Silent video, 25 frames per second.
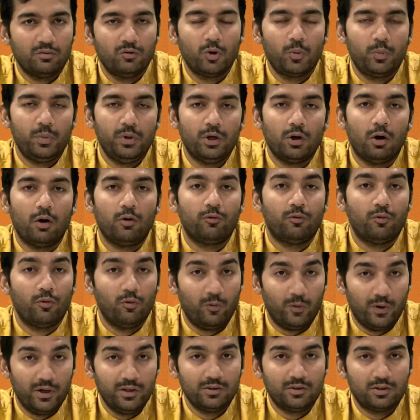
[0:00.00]
would be
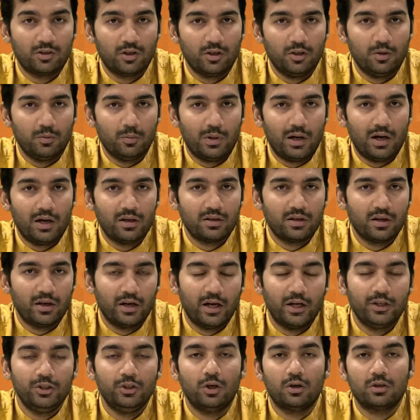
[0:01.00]
of 1/3 mark,
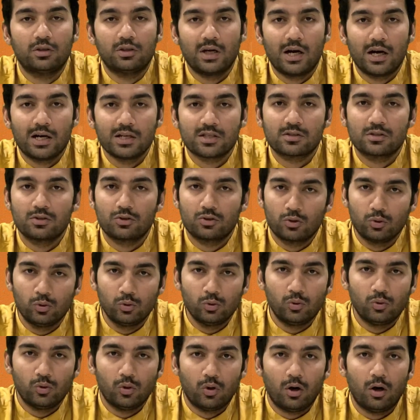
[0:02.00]
and your task
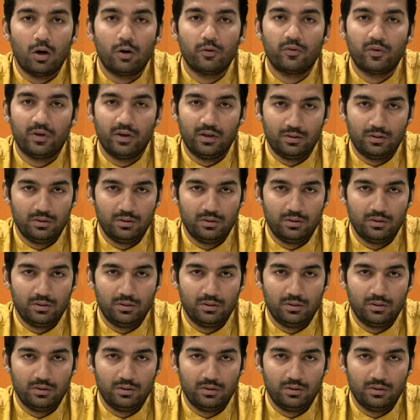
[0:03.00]
2 of